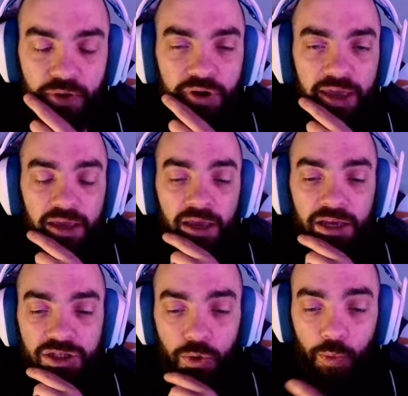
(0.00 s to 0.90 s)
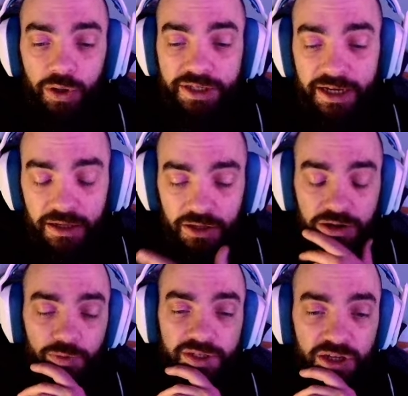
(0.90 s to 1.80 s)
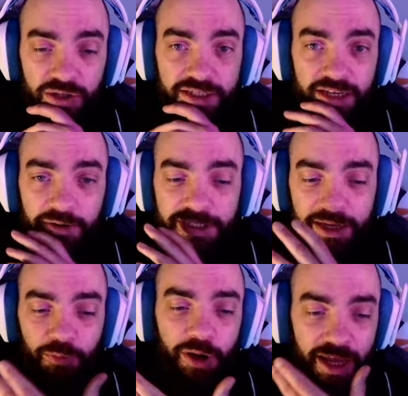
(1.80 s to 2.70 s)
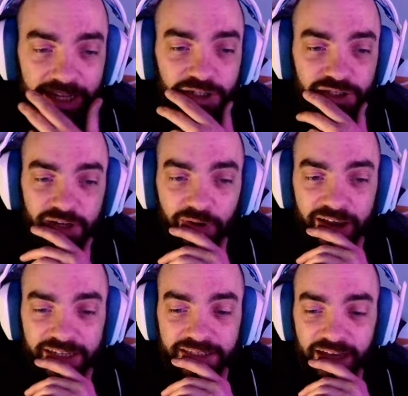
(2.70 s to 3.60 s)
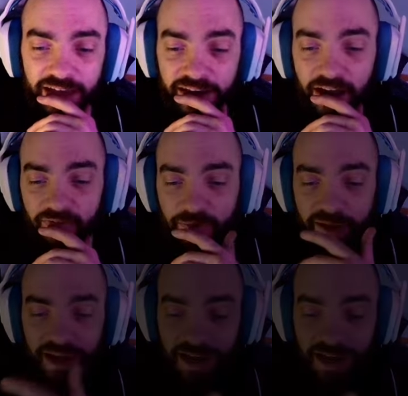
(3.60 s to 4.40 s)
Okay, so we'll take a look at results. I would say pretty interesting race. Uh, not for me.